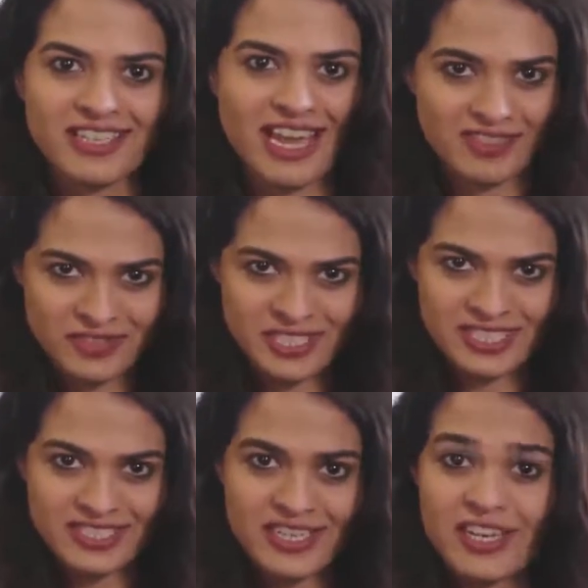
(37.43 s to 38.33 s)

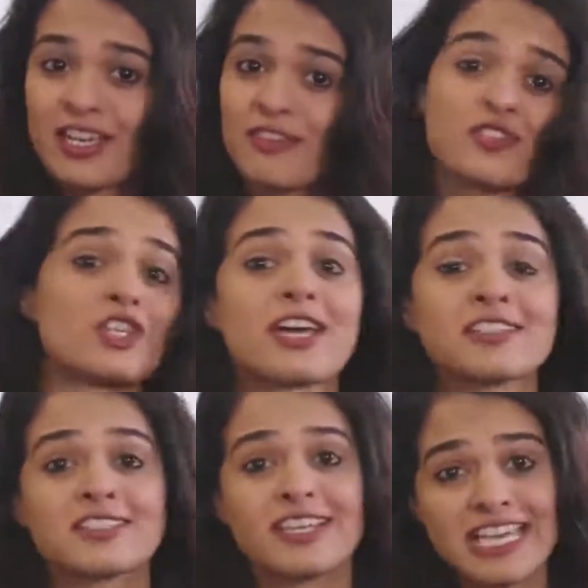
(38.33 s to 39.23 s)
canvas. If
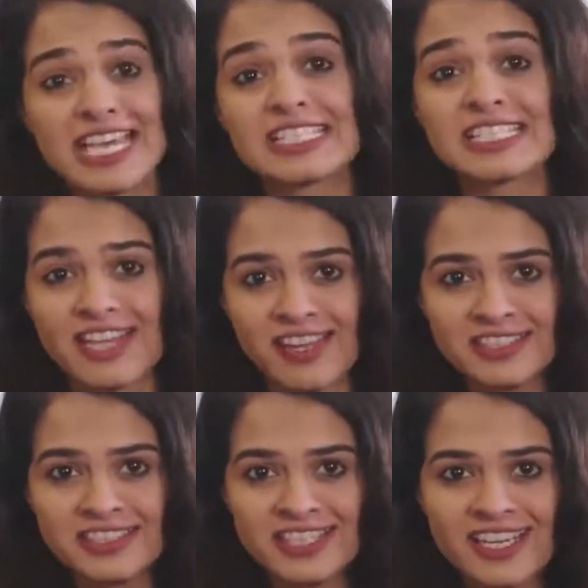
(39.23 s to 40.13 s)
chess is
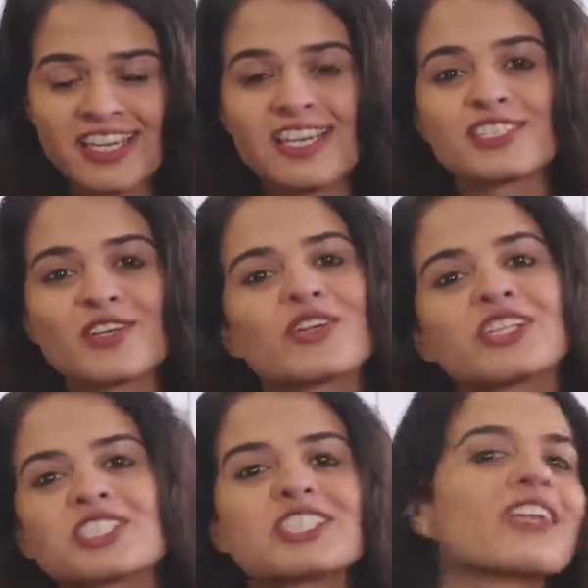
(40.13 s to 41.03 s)
science, his
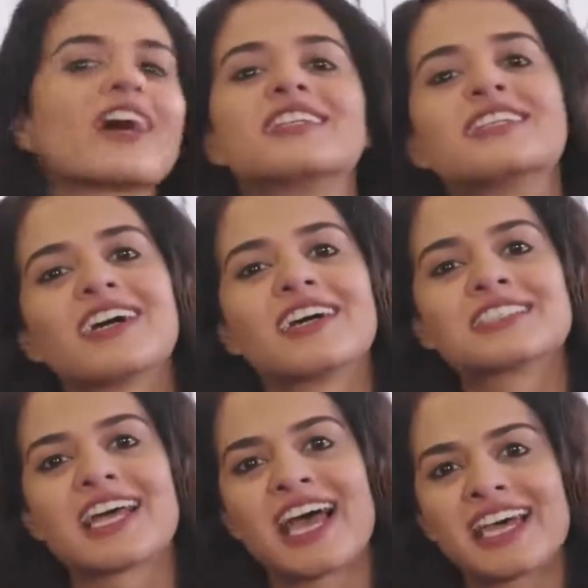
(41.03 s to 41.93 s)
original
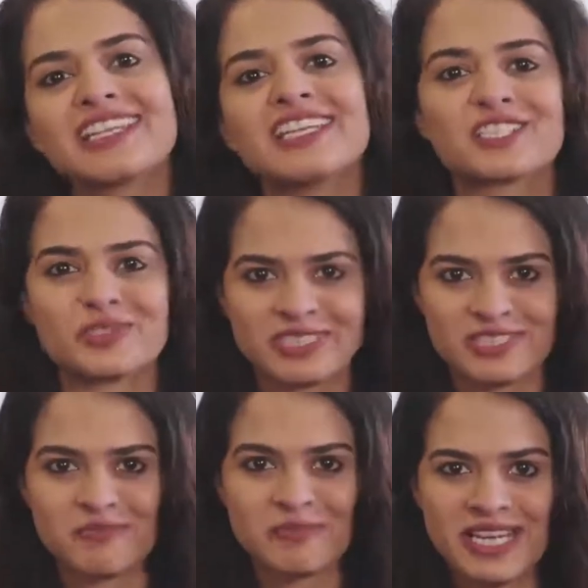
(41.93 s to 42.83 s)
ideas and
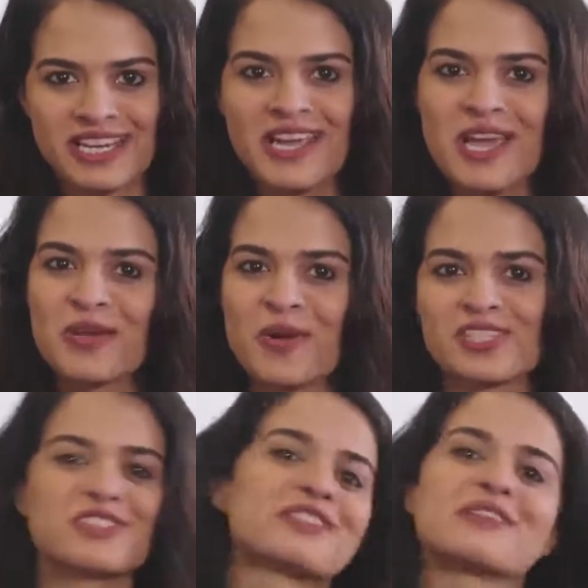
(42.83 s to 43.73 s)
intuitive play
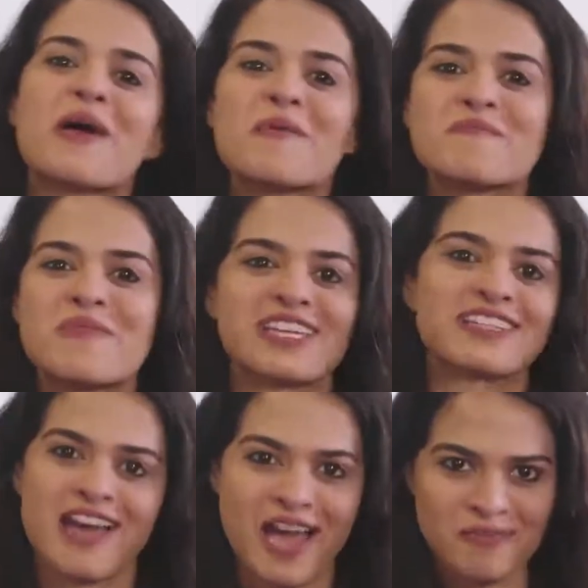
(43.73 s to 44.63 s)
question
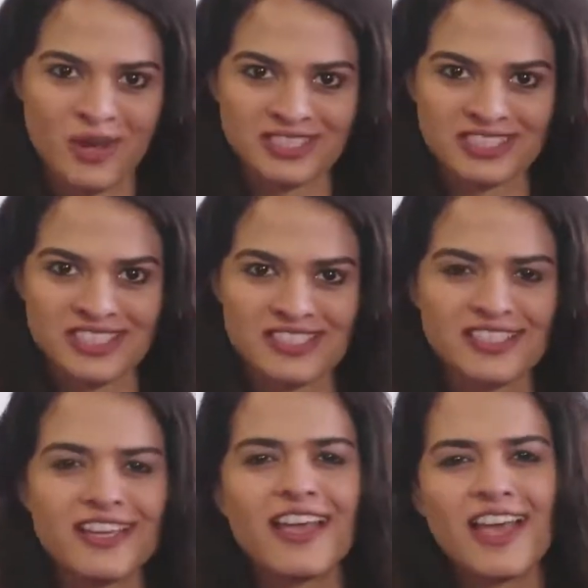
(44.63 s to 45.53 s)
many a
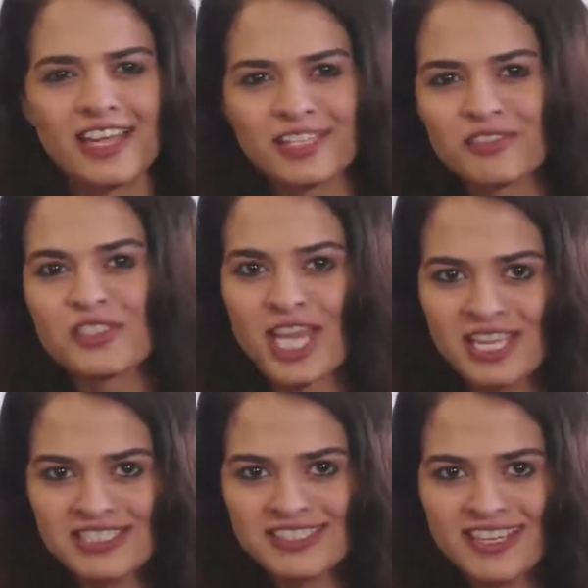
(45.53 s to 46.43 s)
hypothesis. And if
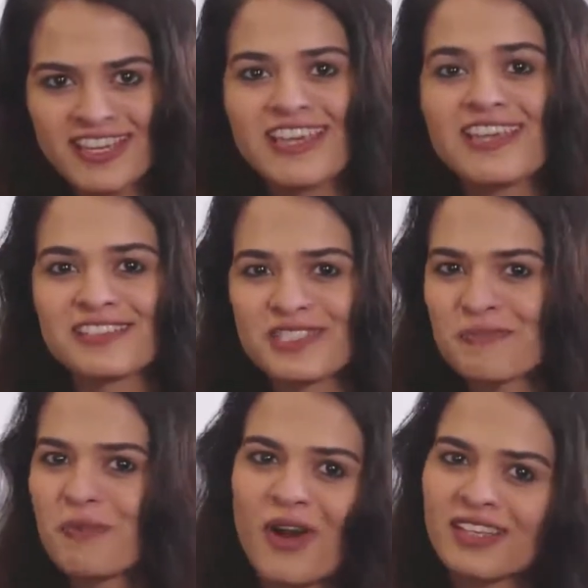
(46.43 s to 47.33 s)
chess is a
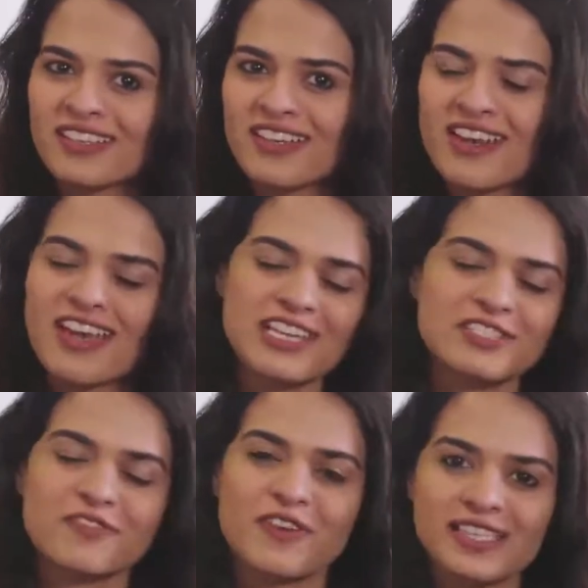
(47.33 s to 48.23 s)
sport,
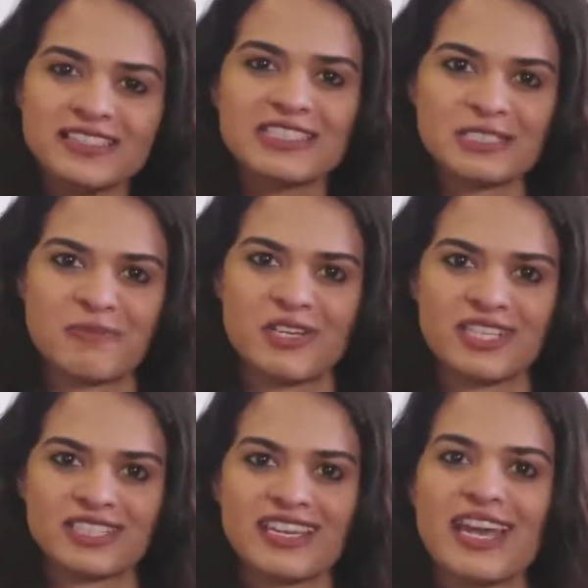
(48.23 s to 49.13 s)
his fighting
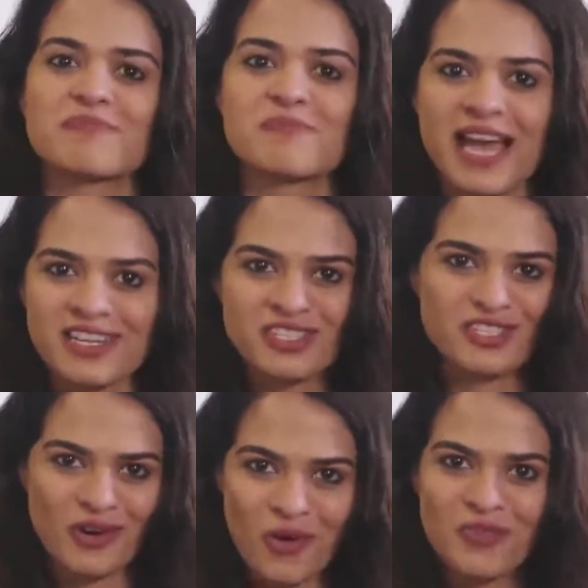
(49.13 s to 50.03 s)
spirit and
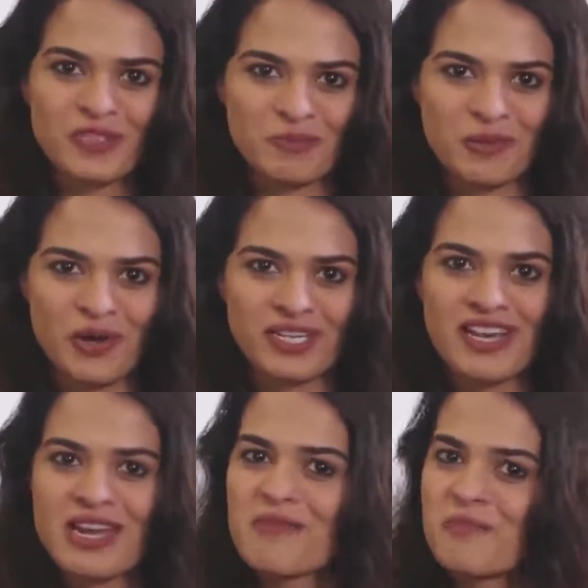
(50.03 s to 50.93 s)
passion over the board
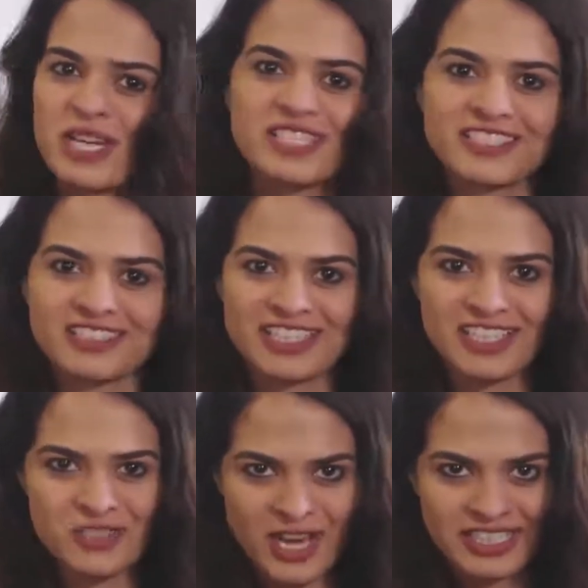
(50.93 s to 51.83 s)
brings in the
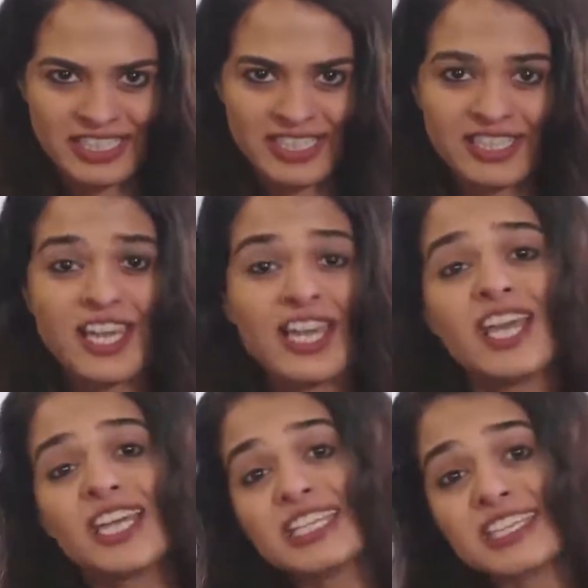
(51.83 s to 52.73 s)
adrenaline.
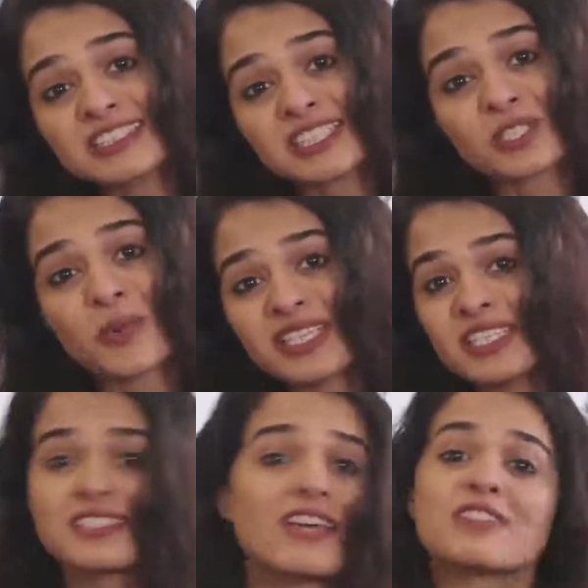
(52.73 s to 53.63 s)
He is the
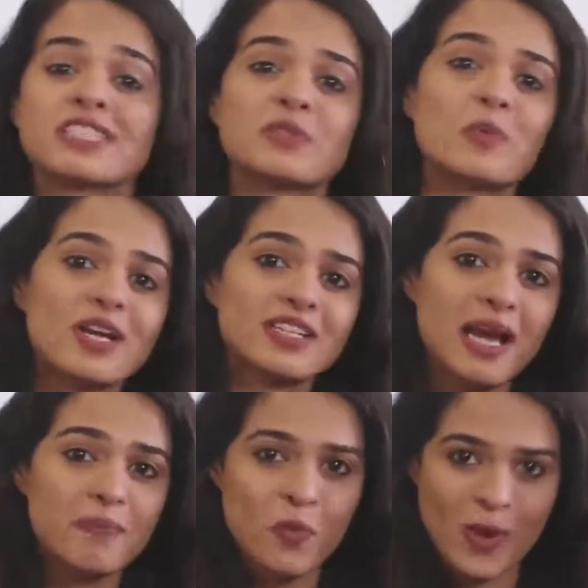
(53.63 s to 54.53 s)
2017 World
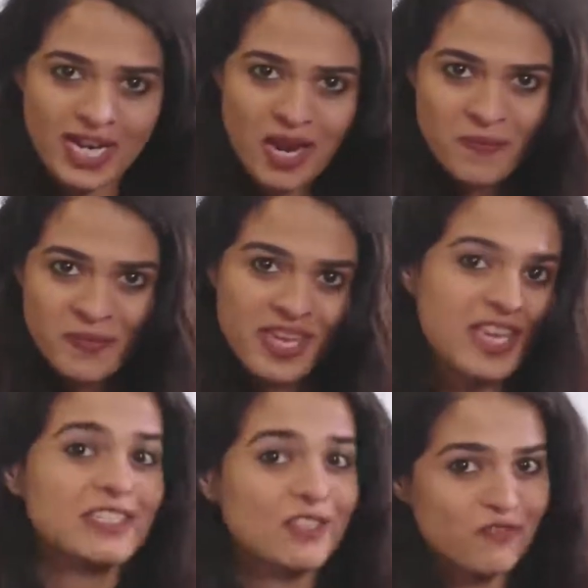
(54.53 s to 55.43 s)
Cup winner.
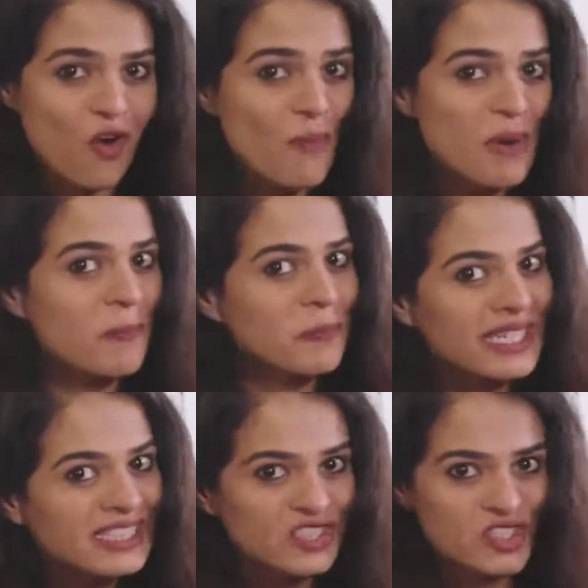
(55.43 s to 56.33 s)
He's a former
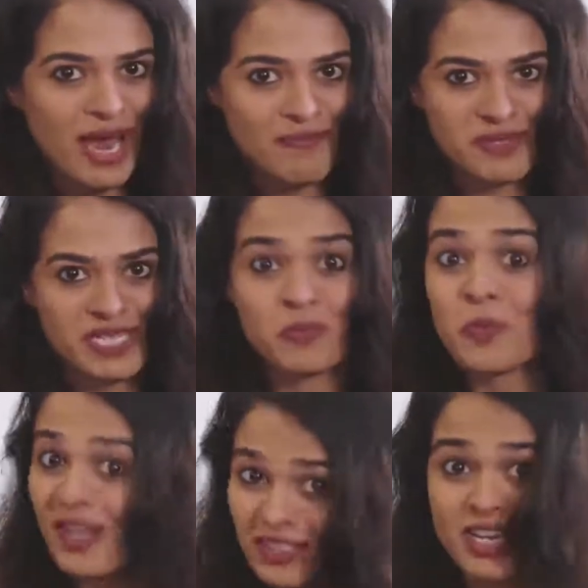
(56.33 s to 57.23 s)
Blitz champion,
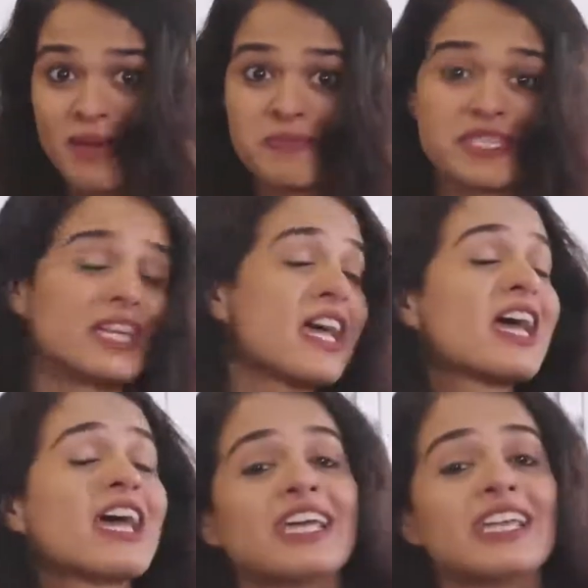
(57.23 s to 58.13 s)
world champion.
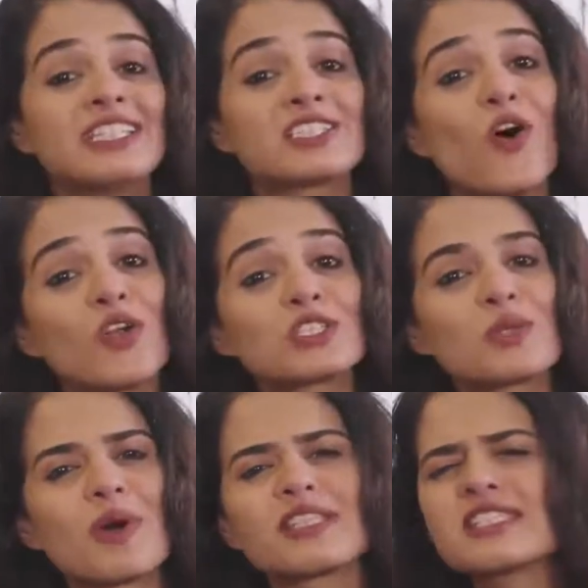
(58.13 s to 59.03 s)
He's also
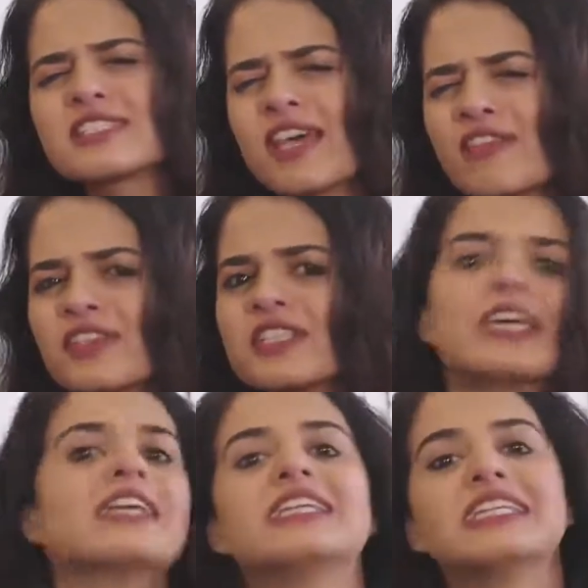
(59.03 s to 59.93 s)
won several
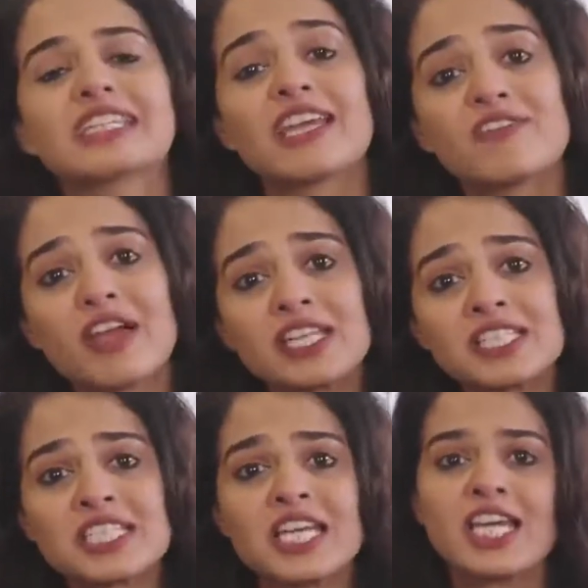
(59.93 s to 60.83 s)
elite
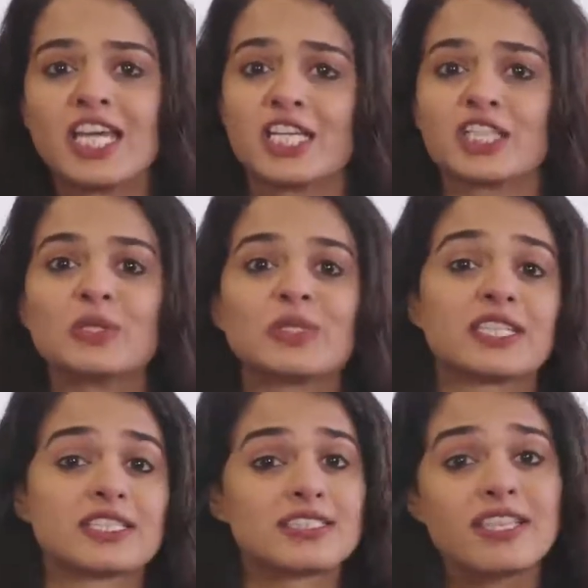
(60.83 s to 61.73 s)
events,
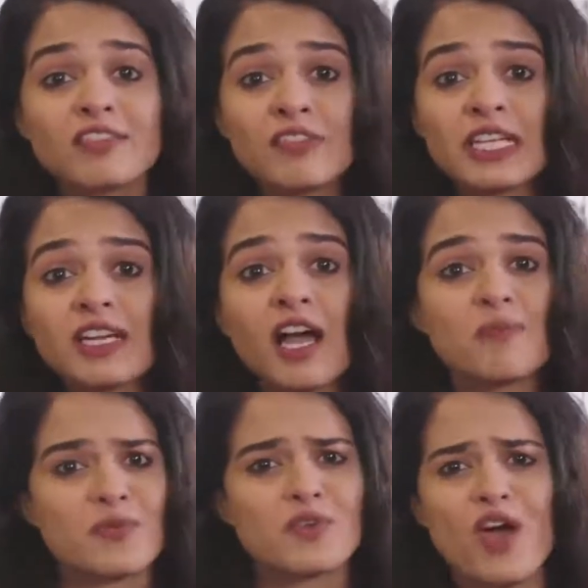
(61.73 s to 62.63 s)
including the Sinquefield
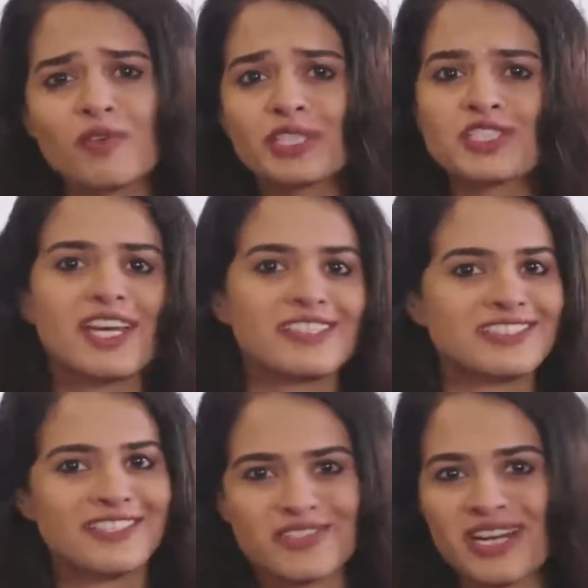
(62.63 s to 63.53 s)
Cup, Norway Chess,
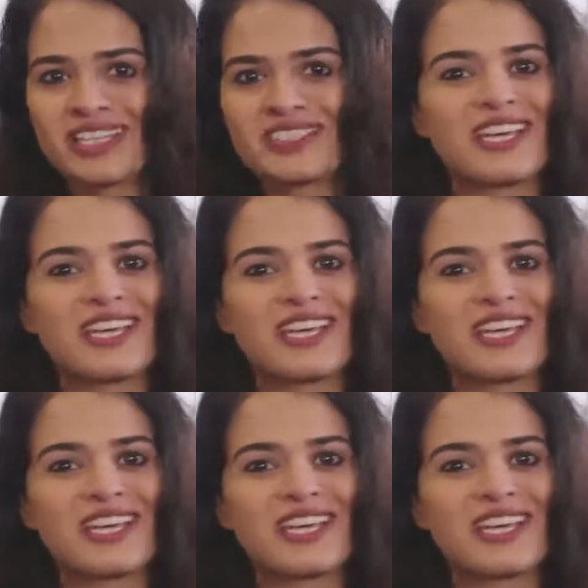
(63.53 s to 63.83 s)
Krenke